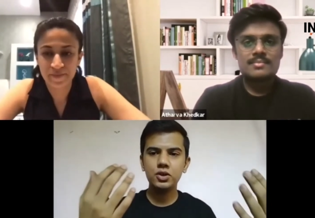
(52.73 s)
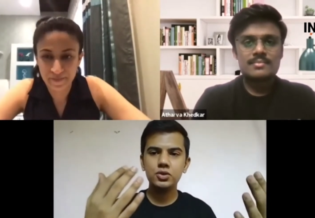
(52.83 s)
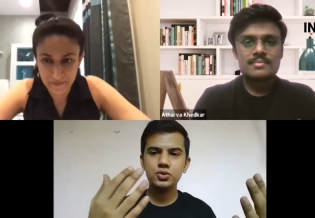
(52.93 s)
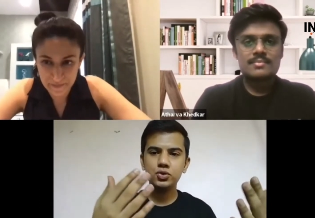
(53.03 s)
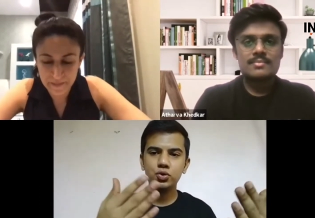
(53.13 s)

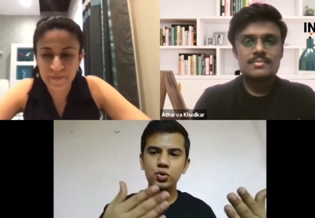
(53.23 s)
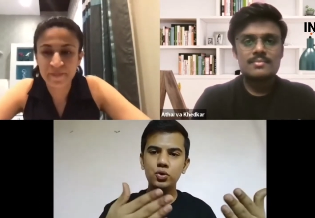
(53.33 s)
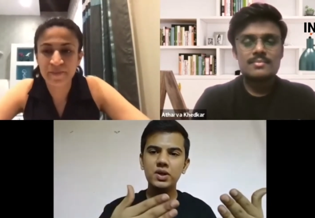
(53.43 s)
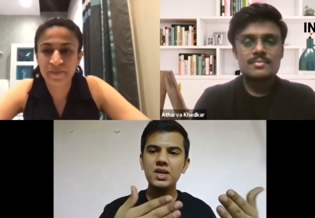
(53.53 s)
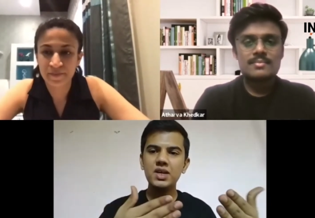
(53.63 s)
Speaker 1: So
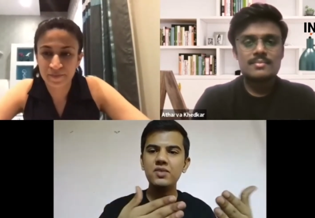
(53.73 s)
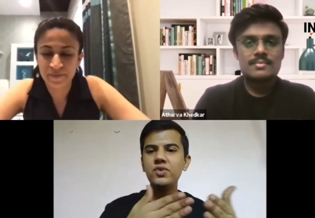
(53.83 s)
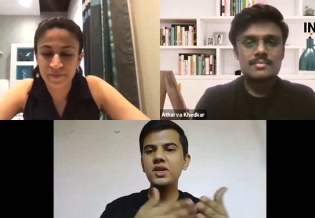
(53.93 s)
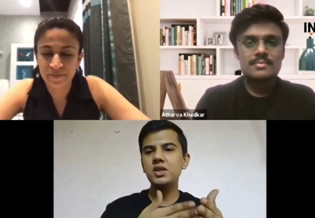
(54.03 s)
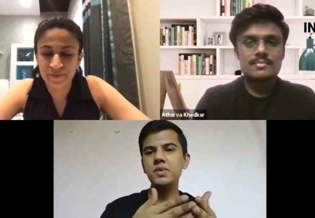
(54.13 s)

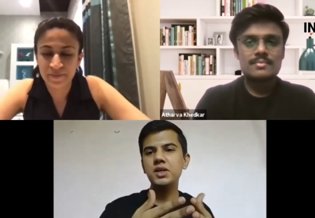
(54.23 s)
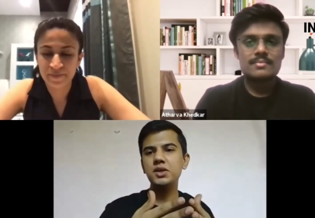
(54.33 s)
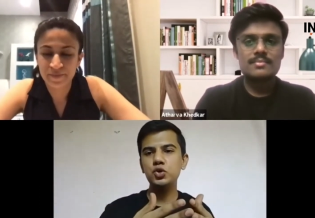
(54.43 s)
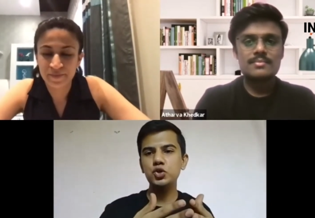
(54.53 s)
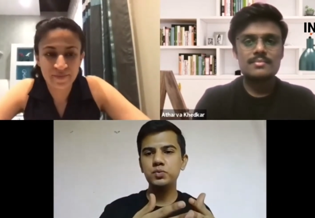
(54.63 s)
deepfakes are being
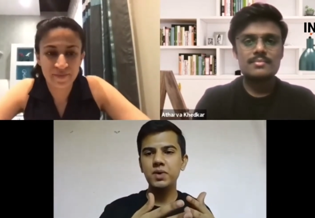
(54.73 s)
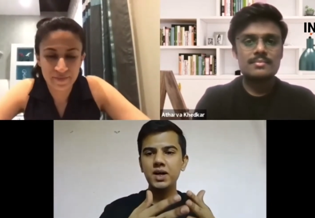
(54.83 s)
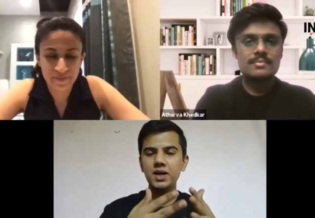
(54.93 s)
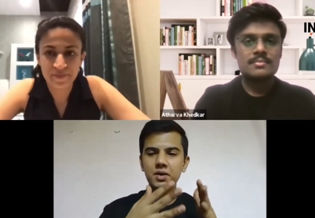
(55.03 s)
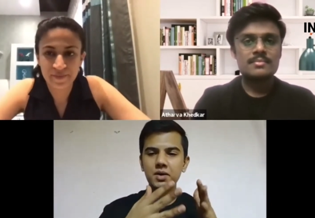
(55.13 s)
used
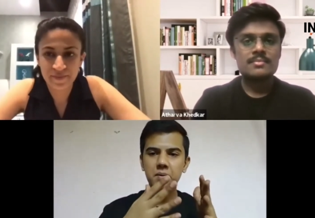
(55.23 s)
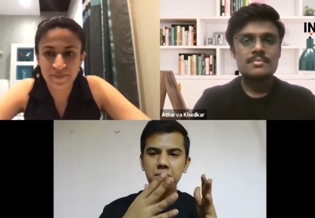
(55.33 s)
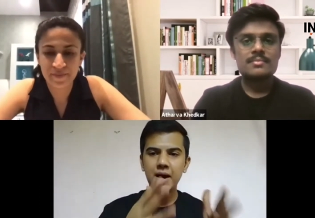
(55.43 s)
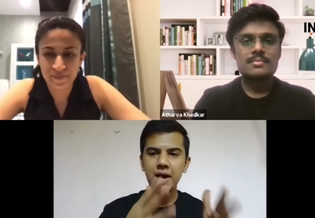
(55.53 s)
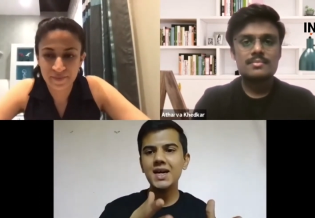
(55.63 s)
by
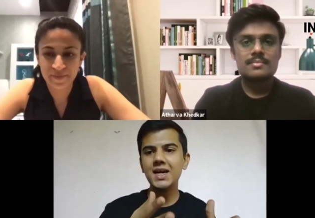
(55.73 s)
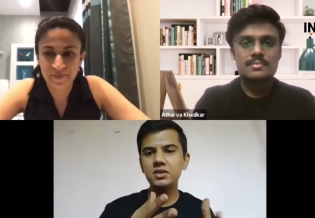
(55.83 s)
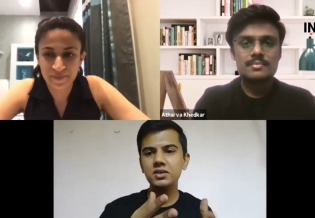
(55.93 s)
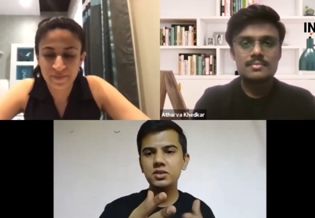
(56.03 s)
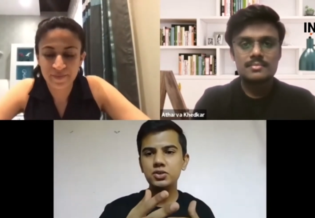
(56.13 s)
bad
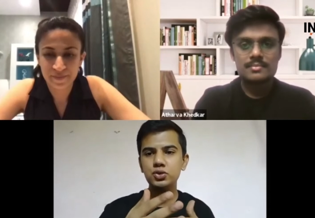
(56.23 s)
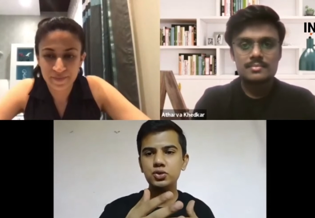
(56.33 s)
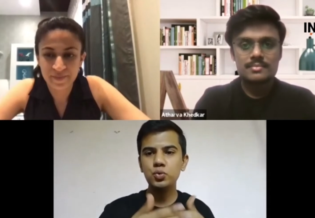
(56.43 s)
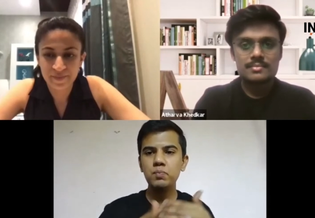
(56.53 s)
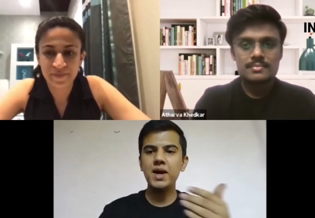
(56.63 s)
actors
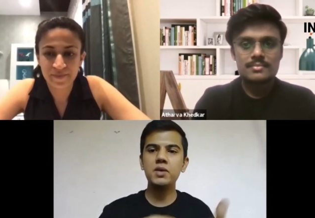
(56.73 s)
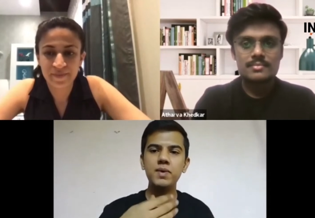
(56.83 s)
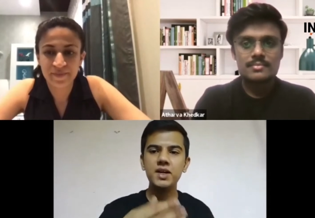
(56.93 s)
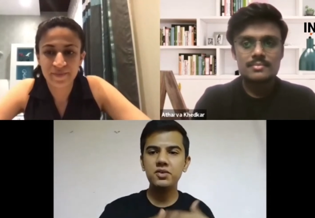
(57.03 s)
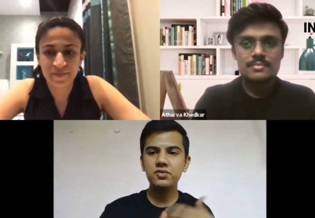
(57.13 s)
to
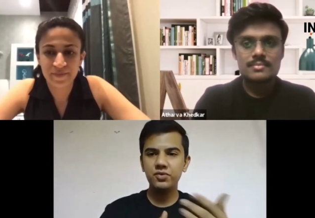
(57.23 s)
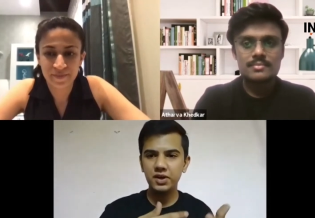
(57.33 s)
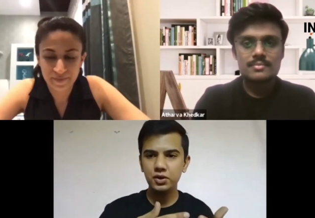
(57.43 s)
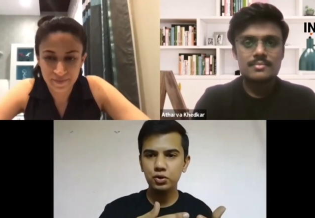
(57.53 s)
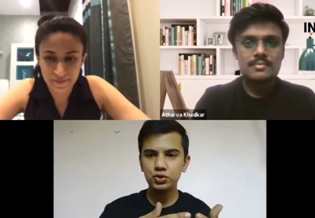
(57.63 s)
manipulate
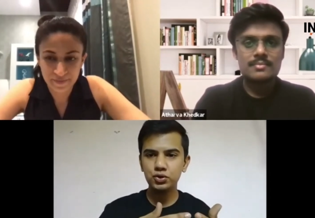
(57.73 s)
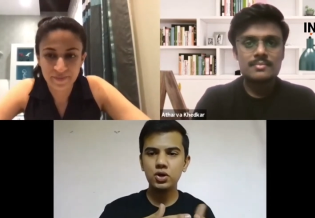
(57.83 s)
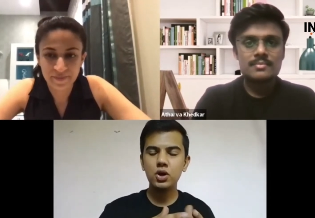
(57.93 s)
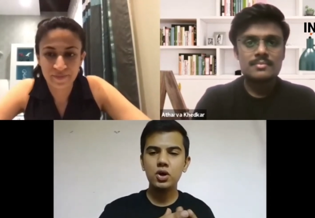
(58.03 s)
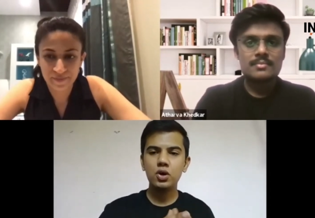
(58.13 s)
videos
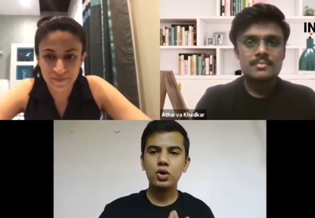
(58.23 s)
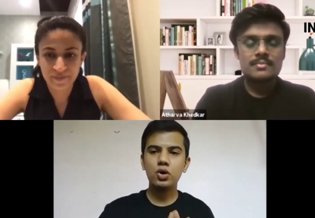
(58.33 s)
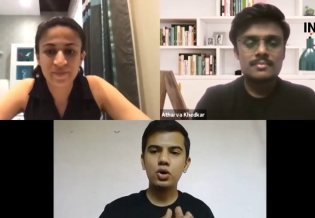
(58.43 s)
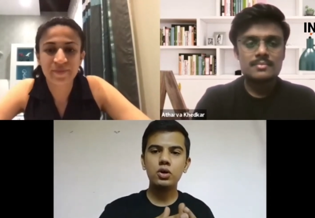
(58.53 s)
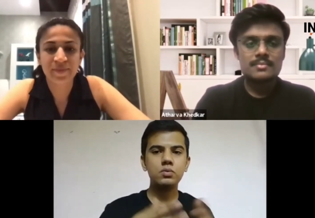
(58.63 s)

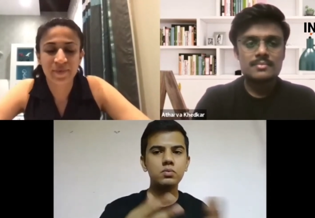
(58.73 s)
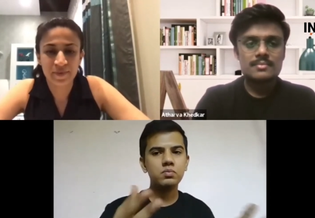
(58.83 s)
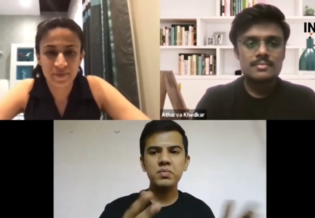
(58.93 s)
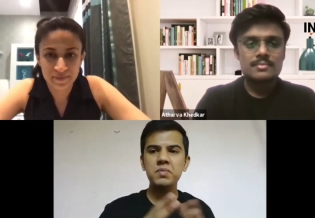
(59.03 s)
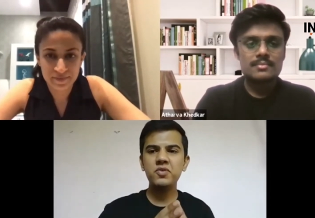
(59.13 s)
or
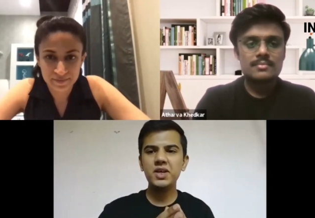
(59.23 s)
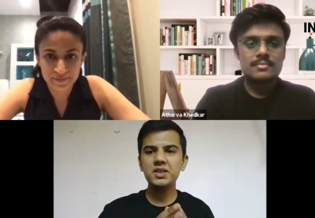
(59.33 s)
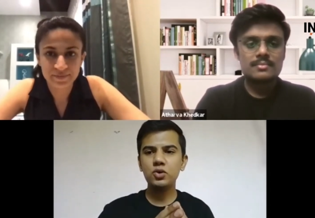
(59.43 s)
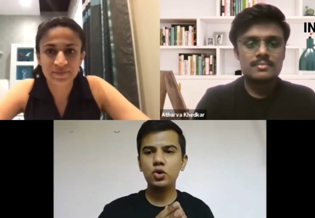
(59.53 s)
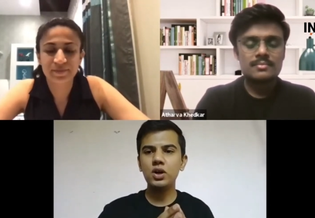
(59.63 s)
maybe we can
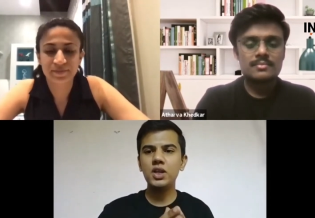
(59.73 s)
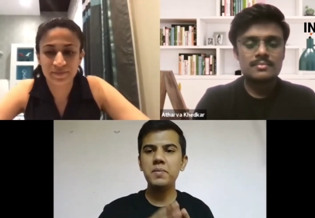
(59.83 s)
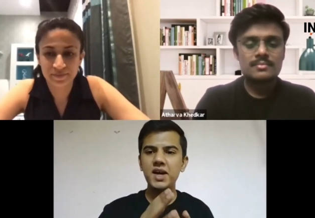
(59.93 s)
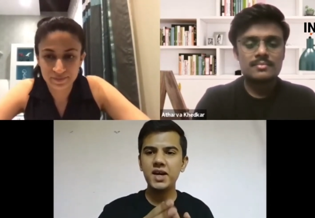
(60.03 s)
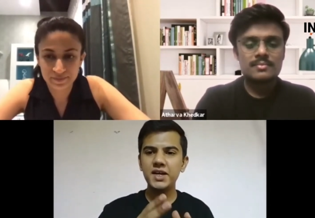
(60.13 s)
call them
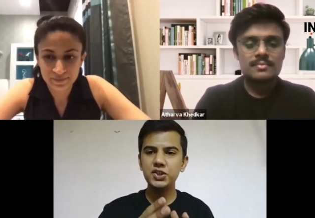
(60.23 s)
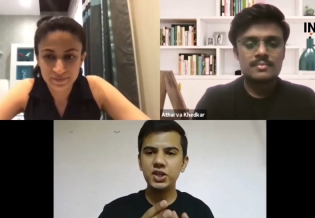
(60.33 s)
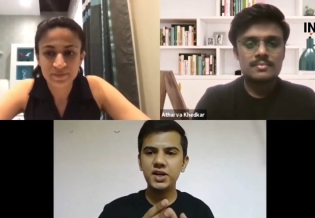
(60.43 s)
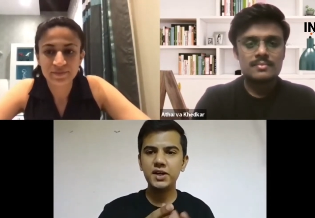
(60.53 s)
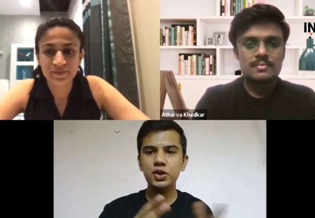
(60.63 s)
AI
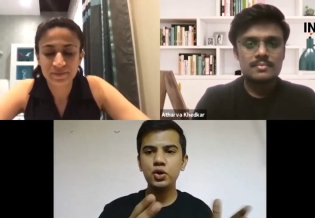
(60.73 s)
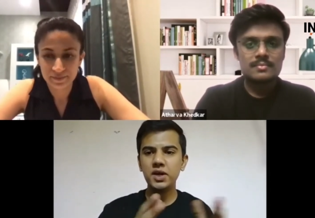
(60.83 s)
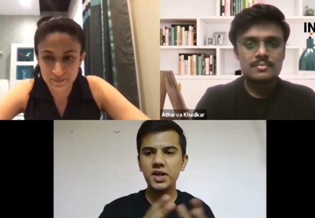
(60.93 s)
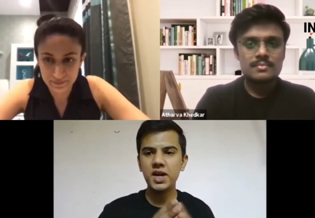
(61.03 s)
generated or AI